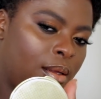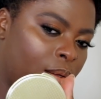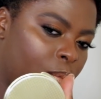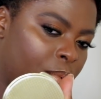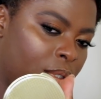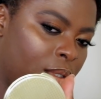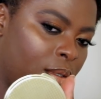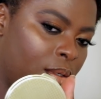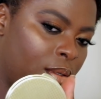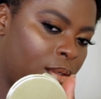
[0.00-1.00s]
Oops.
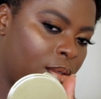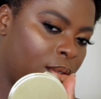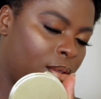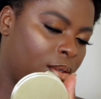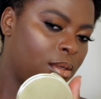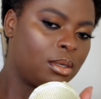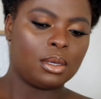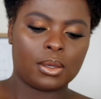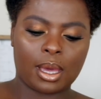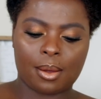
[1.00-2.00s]

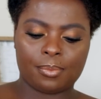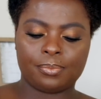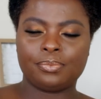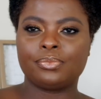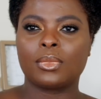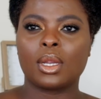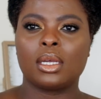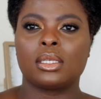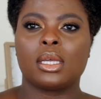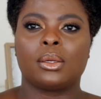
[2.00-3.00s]
Okay.
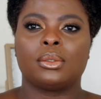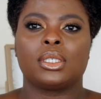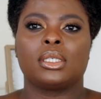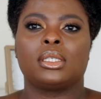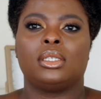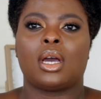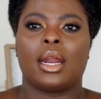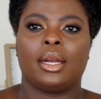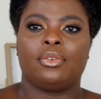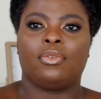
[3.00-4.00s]
So just
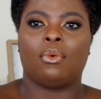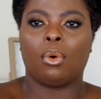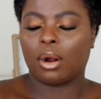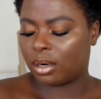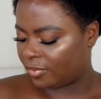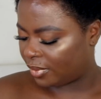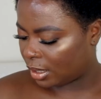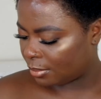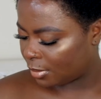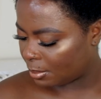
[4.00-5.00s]
dotted 4 of
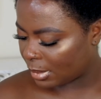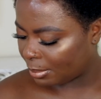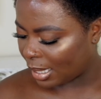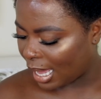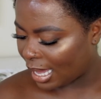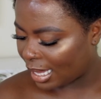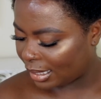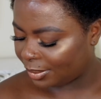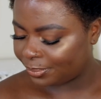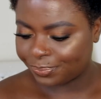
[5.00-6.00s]
them on my
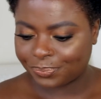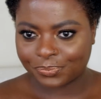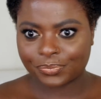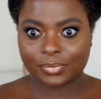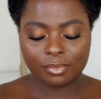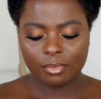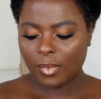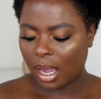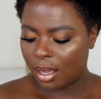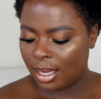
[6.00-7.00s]
body.
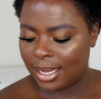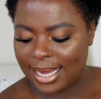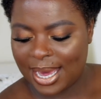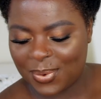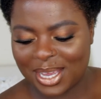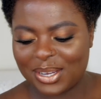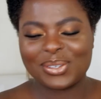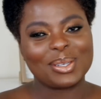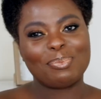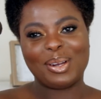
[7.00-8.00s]
And we're going to
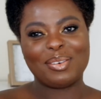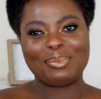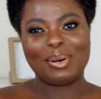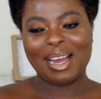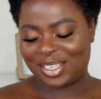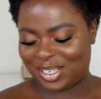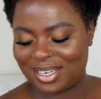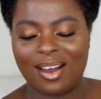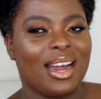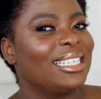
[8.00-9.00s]
use a beloved brush.
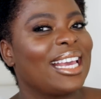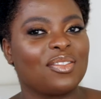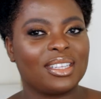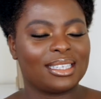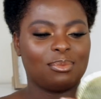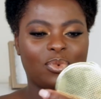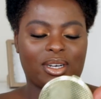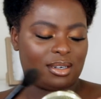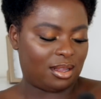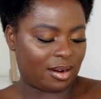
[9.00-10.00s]
Honestly, after this, I'm
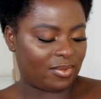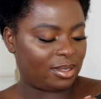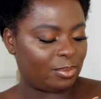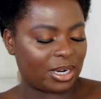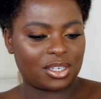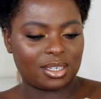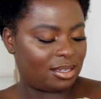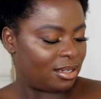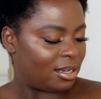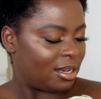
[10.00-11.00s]
ordering a lot of these
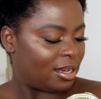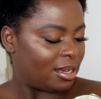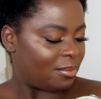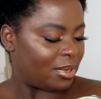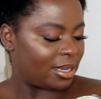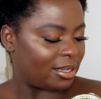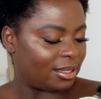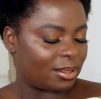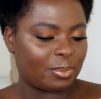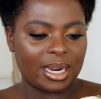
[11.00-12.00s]
brushes. Because
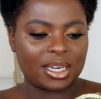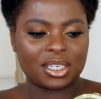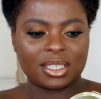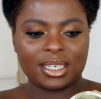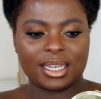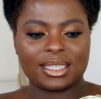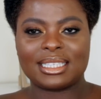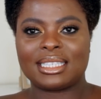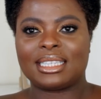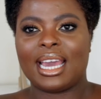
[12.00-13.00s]
this brush did
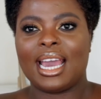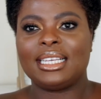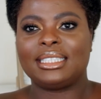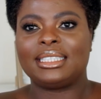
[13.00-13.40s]
its thing.